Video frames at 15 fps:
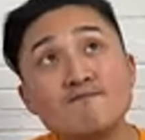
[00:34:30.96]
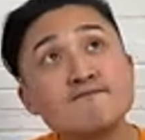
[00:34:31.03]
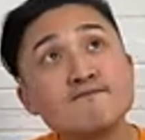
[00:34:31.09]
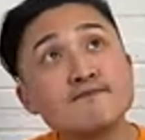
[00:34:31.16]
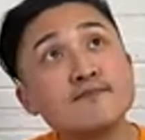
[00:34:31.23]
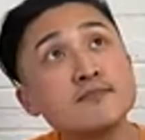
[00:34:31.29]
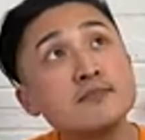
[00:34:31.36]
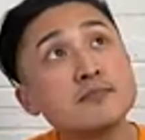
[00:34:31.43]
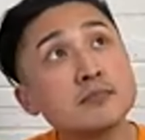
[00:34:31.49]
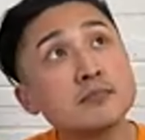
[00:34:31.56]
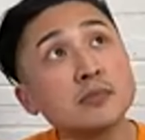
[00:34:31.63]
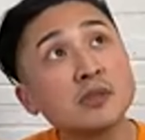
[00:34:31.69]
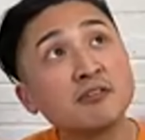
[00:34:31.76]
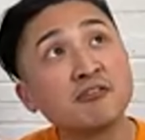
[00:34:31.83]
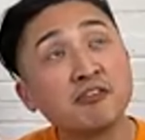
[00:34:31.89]

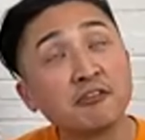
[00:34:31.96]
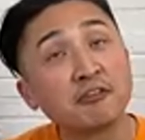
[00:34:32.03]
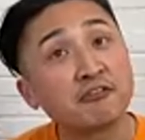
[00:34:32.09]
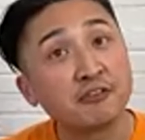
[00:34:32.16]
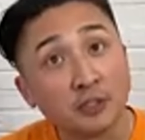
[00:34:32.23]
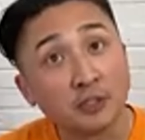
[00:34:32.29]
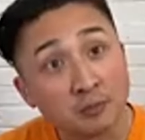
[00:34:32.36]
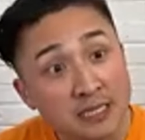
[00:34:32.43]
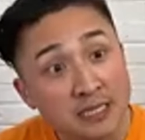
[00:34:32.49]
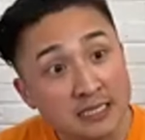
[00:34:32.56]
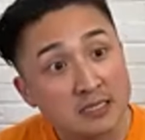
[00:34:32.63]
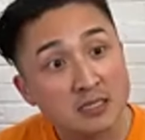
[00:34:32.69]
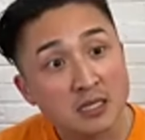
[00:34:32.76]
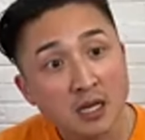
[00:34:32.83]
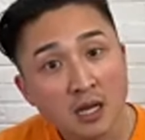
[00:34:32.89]
fulfillment of
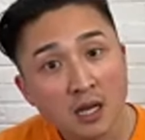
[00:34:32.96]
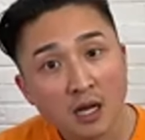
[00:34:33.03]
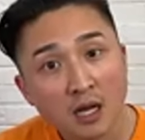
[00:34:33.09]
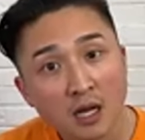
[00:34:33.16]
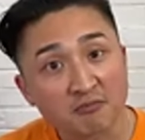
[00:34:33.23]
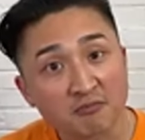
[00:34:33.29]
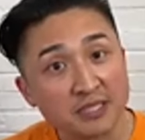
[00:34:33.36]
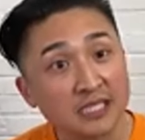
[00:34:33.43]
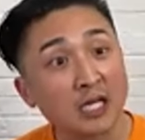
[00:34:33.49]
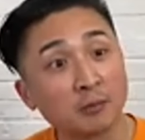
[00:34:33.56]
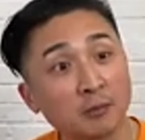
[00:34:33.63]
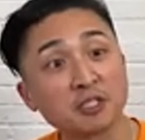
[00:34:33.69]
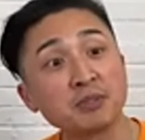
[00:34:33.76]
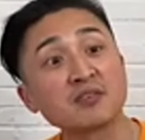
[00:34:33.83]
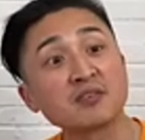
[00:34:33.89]
being able to be of service
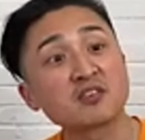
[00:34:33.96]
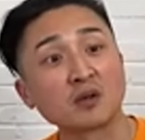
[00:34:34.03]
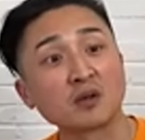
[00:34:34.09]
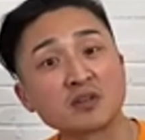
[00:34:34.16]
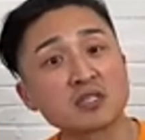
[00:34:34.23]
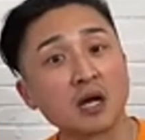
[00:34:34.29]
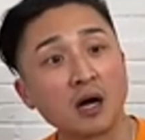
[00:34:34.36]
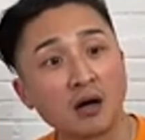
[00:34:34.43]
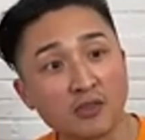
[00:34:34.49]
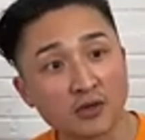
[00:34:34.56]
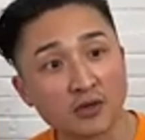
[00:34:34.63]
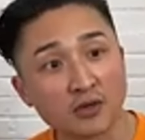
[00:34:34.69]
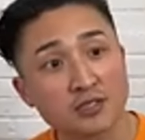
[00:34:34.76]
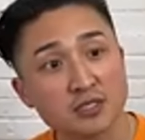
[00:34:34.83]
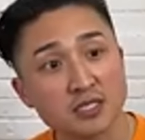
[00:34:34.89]
to others
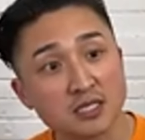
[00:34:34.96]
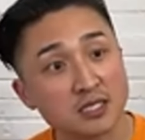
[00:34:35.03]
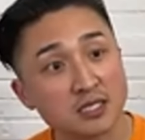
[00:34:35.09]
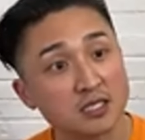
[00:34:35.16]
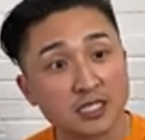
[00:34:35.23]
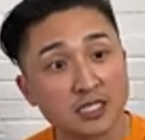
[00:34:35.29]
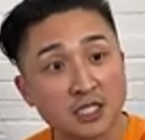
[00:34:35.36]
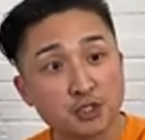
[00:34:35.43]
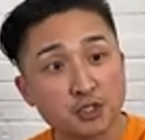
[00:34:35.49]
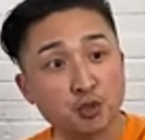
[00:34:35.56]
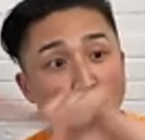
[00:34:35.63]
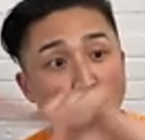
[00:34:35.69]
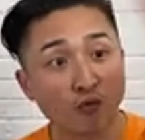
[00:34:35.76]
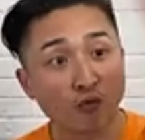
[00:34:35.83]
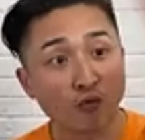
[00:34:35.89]
is going to get you over
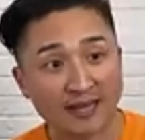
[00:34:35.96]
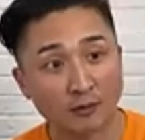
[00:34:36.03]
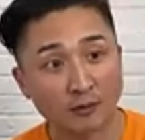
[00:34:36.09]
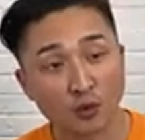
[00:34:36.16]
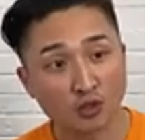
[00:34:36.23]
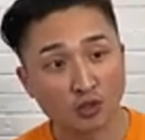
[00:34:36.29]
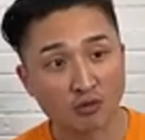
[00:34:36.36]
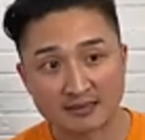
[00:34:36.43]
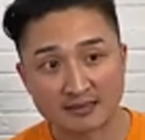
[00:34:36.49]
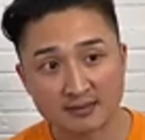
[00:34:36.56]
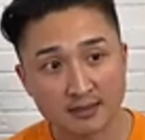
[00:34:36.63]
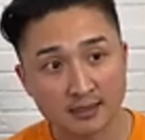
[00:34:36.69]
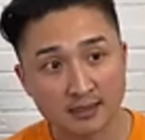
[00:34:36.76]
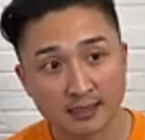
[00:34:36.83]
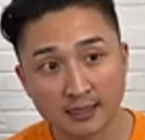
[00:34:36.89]
that whole crest.
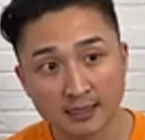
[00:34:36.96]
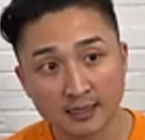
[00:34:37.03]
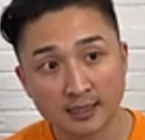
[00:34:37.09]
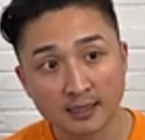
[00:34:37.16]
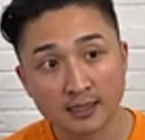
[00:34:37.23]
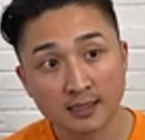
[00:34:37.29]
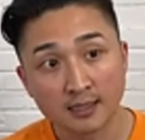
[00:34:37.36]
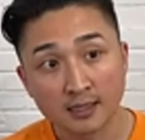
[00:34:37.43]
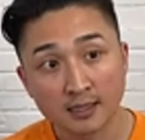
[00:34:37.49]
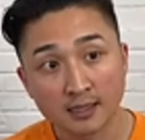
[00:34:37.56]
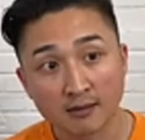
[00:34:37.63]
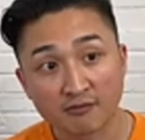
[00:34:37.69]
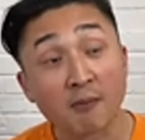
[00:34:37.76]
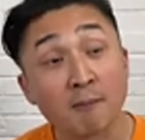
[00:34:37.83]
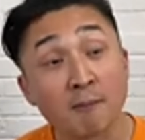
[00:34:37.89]
From